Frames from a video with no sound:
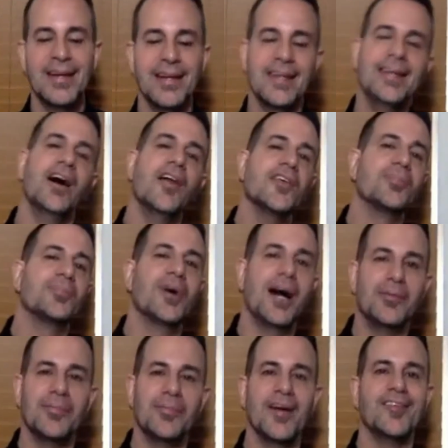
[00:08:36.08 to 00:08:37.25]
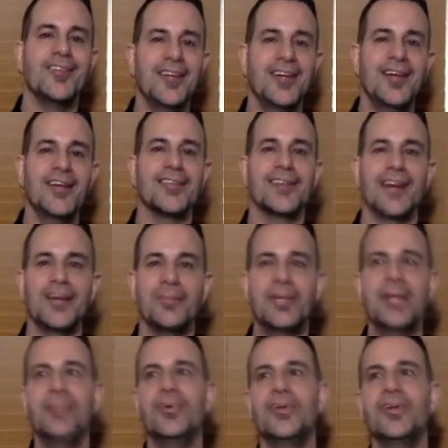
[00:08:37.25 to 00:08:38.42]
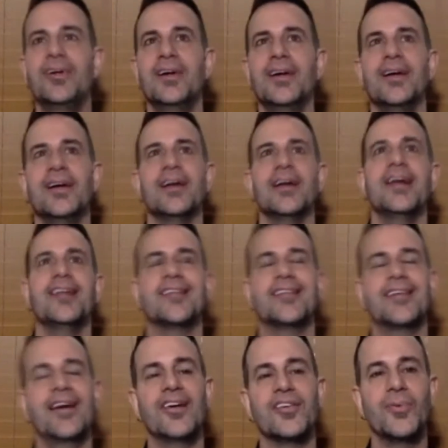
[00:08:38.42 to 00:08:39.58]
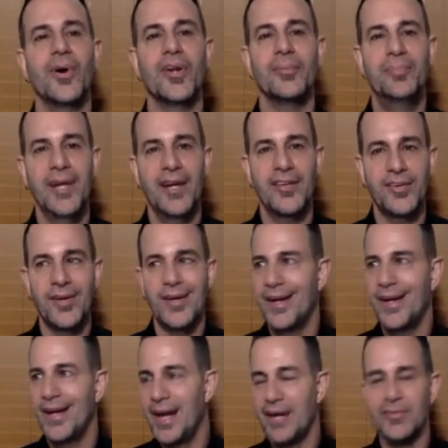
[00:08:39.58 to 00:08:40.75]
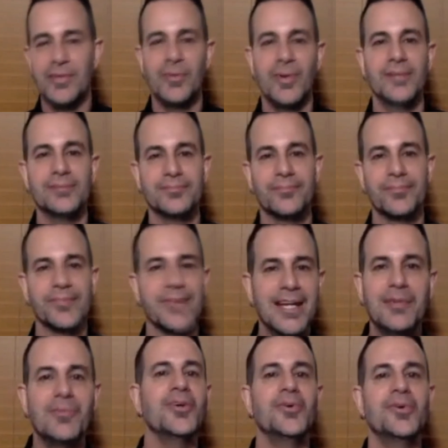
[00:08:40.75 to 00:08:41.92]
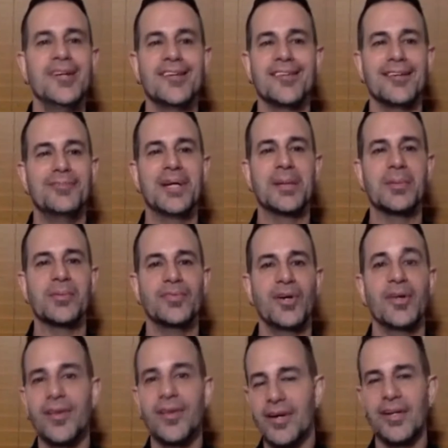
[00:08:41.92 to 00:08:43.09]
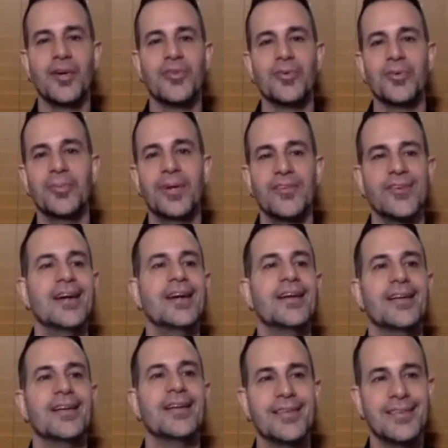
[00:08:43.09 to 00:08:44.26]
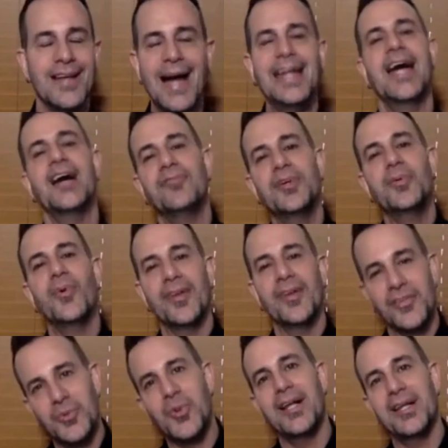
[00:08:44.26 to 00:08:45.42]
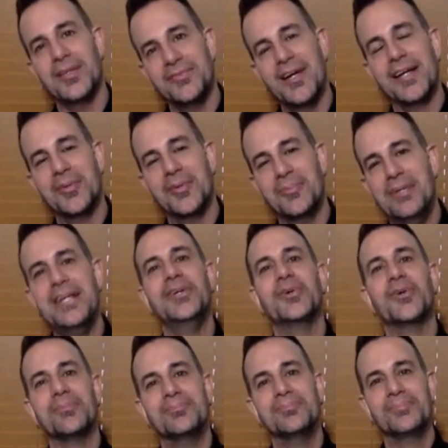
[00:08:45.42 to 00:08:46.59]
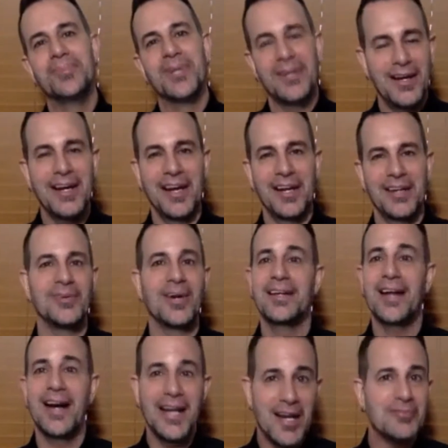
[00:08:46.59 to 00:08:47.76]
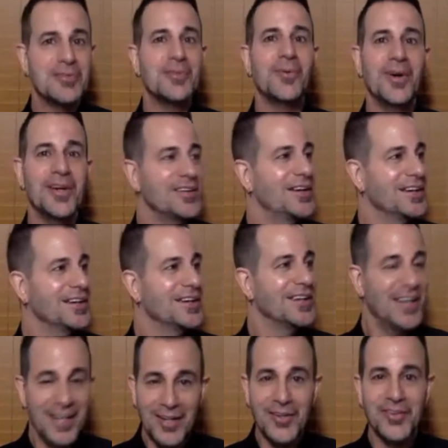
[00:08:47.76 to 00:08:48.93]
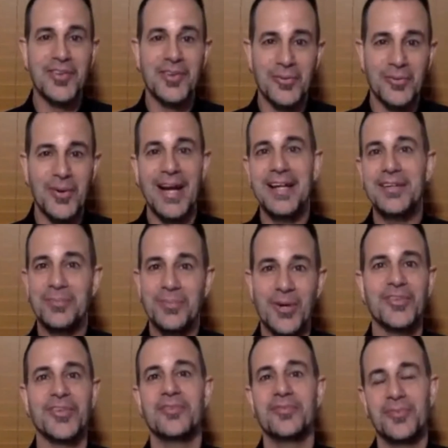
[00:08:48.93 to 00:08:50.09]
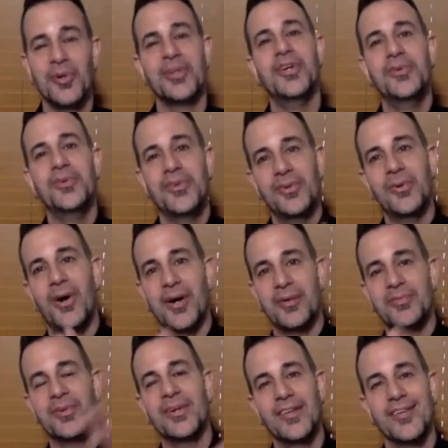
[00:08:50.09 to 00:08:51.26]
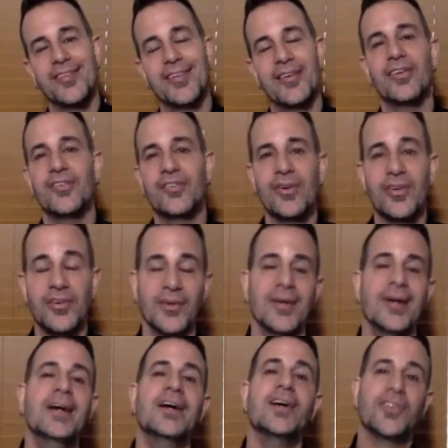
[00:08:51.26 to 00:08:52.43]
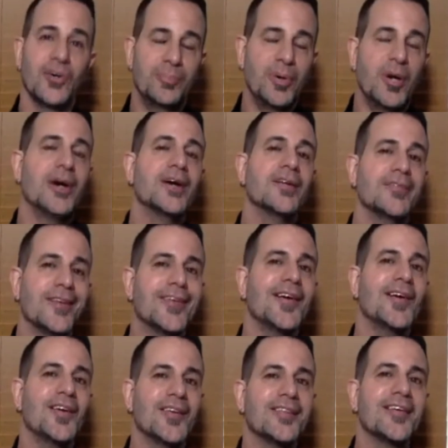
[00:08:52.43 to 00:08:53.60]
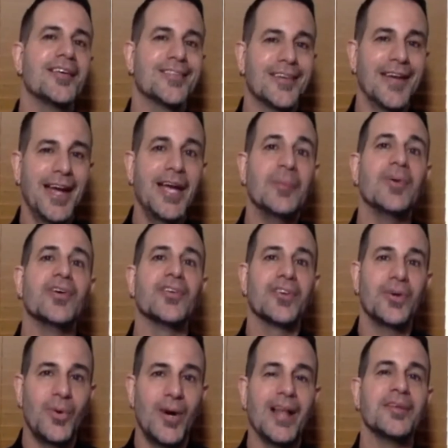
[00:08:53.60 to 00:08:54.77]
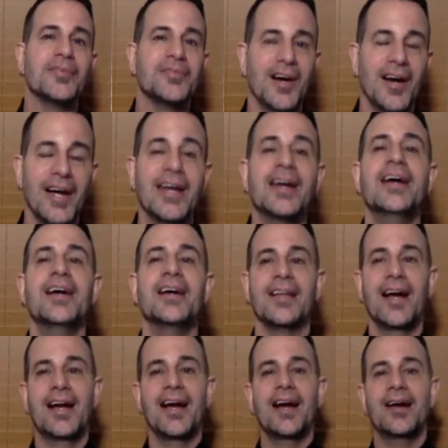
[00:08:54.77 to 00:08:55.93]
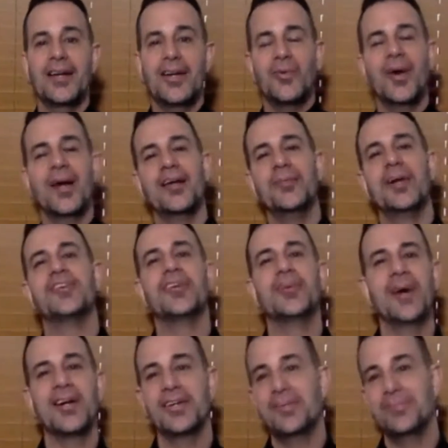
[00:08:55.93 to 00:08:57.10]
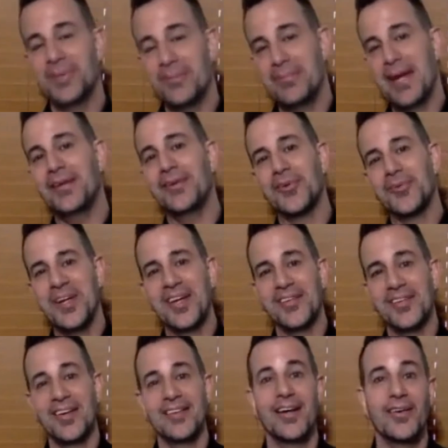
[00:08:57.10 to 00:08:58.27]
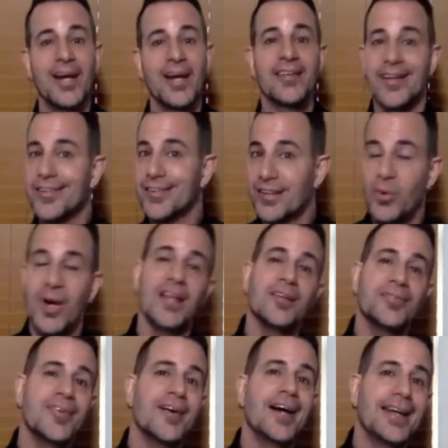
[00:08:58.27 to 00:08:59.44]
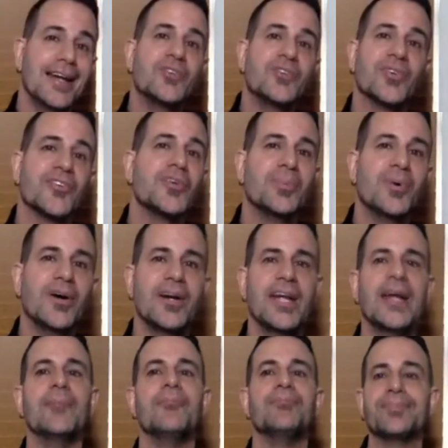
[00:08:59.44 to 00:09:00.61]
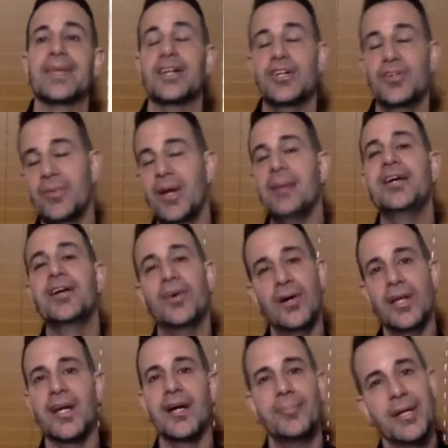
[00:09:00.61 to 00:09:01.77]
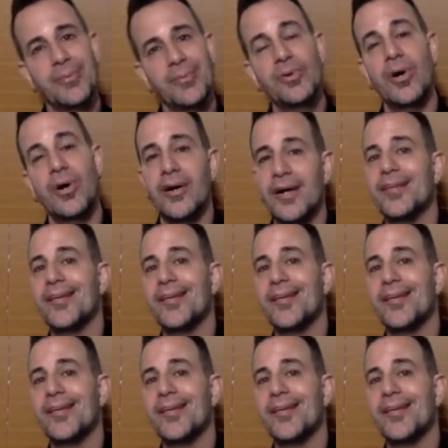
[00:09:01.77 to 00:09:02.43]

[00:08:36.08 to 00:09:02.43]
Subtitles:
the other problem I see is that people in sales want to pitch everyone. Anyone who'll listen and pick up the phone, they're going to go through a pitch. Not everyone is qualified to be your client, right? Not everyone is the right person for you to offer and sell insurance to. So part of the telesales game is qualifying. Like I know Waylon mentioned about the mailers being sent out. Right, that's a qualified, interested party. You may be calling on people who aren't